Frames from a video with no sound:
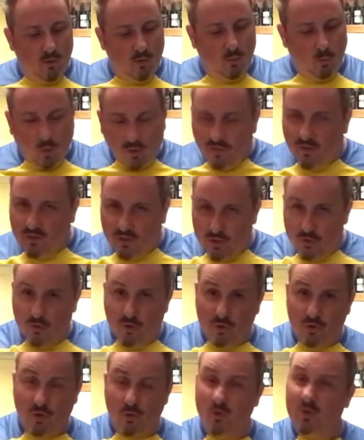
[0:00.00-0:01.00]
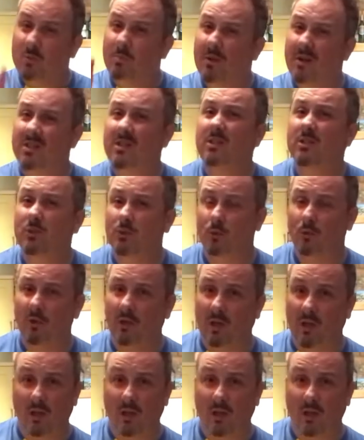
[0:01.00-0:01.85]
one thing you can do, especially as a rookie.